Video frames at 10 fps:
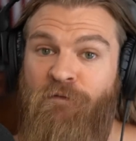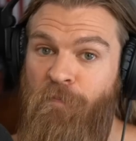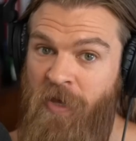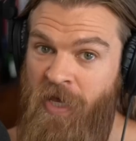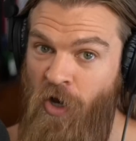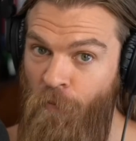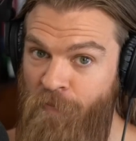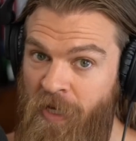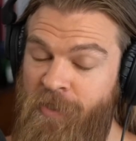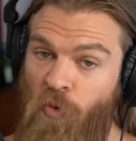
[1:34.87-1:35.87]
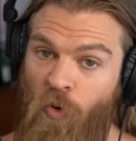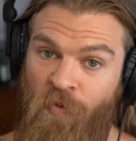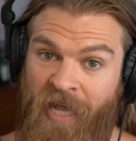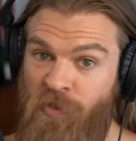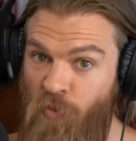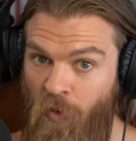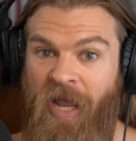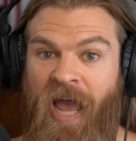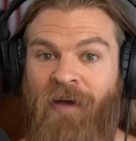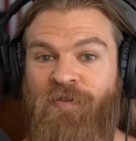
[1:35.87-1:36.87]
for being obese, where that's where we
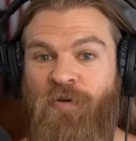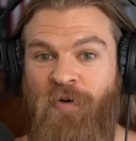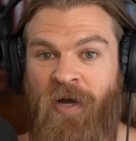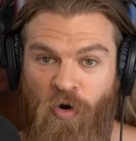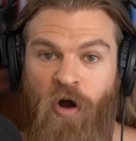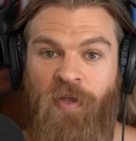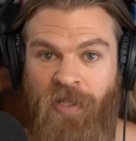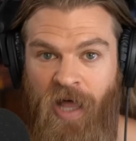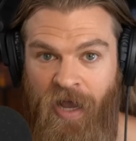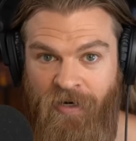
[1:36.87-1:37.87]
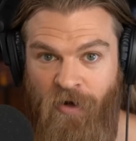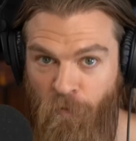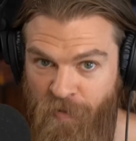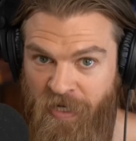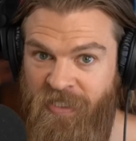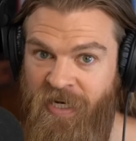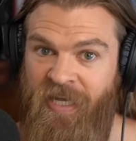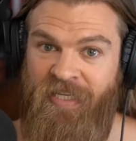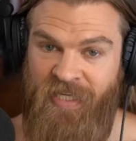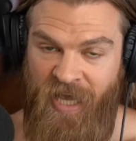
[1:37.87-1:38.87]
have to draw the line.
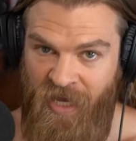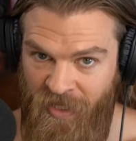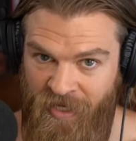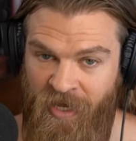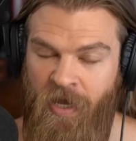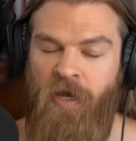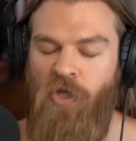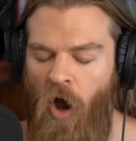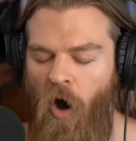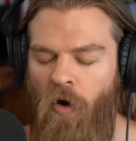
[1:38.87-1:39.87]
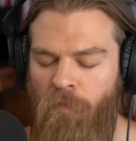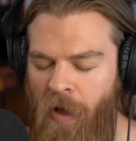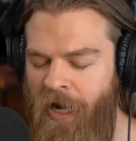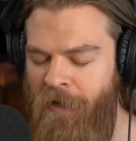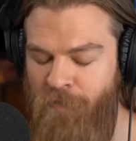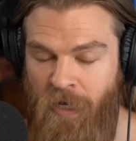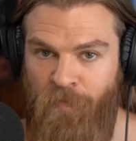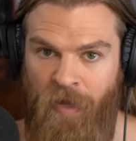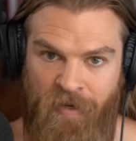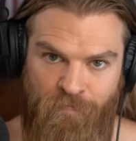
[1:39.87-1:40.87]
Obesity is killing so many
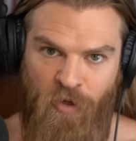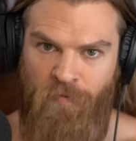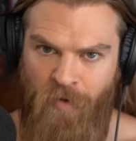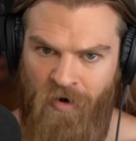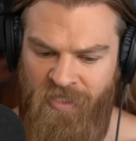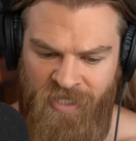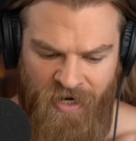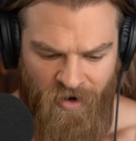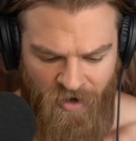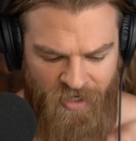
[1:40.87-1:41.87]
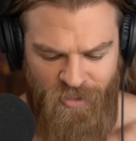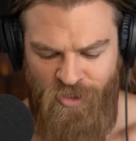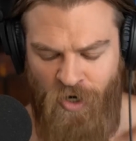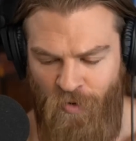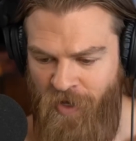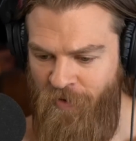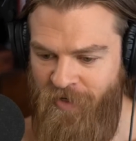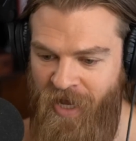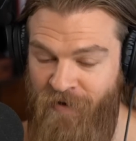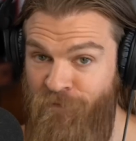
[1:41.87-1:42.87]
people. I mean, Bill Maher said it on his show the other
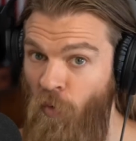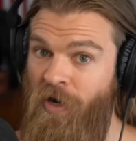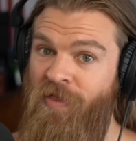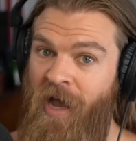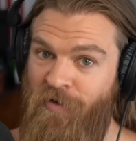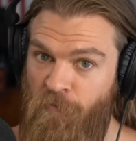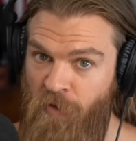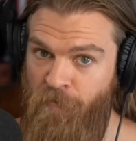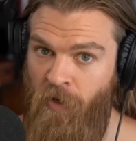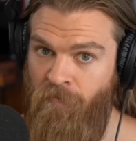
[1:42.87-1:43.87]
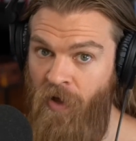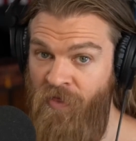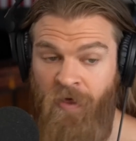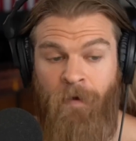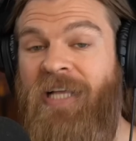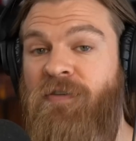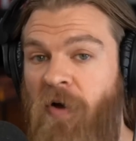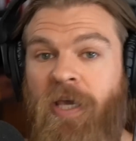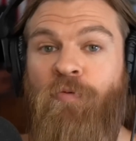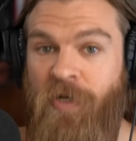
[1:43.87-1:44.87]
day, 40,000 people a month. That's
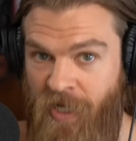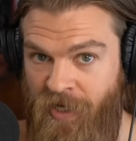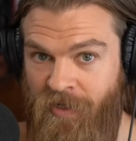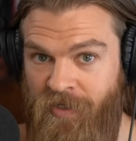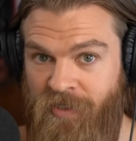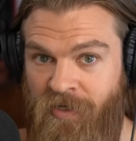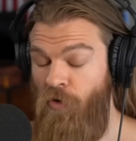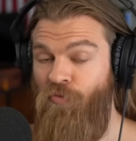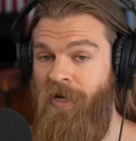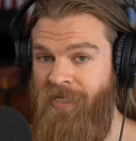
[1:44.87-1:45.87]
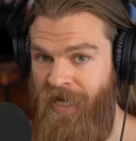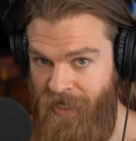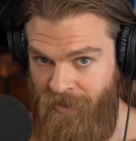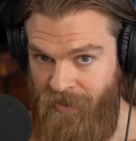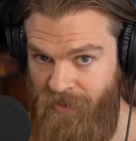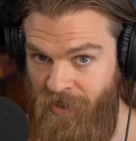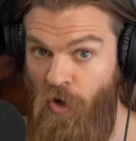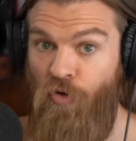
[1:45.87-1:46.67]
fucking ridiculous. It's ridiculous.